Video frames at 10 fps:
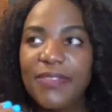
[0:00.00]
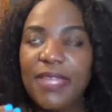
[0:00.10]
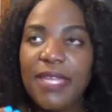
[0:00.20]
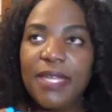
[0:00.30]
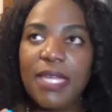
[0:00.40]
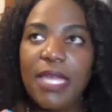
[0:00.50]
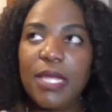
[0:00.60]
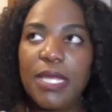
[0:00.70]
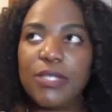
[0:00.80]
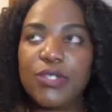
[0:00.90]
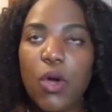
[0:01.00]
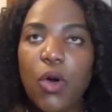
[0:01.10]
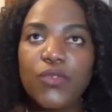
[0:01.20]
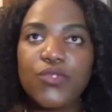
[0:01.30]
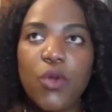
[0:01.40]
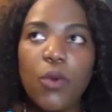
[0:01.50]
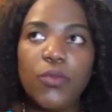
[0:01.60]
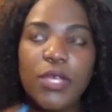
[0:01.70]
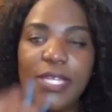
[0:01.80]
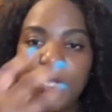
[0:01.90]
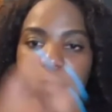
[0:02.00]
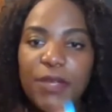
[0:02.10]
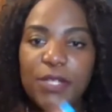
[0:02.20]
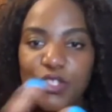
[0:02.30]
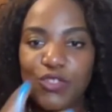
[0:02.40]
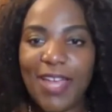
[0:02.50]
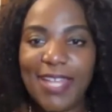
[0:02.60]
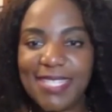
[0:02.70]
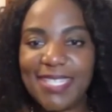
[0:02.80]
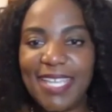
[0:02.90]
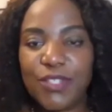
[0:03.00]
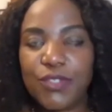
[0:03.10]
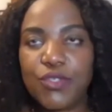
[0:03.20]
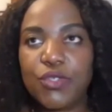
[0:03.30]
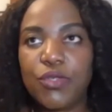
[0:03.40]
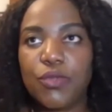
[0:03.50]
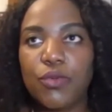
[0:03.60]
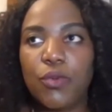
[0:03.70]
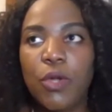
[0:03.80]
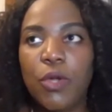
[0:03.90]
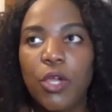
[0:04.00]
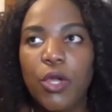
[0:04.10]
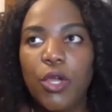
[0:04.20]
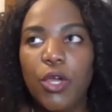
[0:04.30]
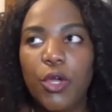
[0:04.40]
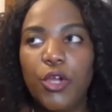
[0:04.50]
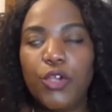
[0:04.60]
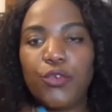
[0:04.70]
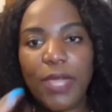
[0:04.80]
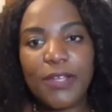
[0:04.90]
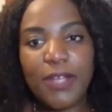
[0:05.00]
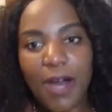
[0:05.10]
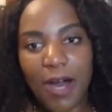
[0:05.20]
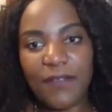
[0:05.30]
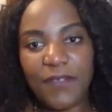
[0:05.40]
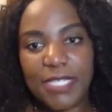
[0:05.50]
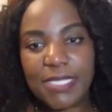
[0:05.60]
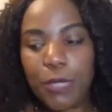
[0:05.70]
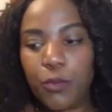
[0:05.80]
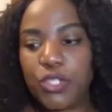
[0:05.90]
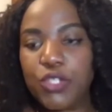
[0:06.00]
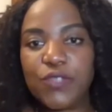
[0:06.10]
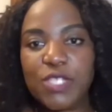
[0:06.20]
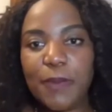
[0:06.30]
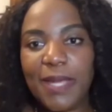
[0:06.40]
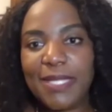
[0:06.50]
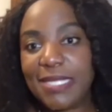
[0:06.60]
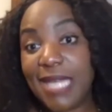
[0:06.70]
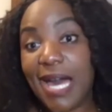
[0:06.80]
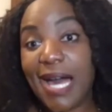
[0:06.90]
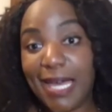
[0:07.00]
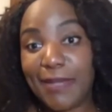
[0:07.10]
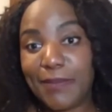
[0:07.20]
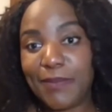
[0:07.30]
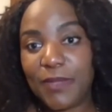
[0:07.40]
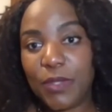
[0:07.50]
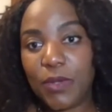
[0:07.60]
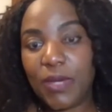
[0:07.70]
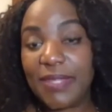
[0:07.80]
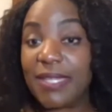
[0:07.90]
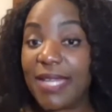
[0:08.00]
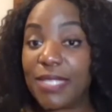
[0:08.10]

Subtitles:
think it's also the experience translates to greater confidence. Like once you spend time, I think that's where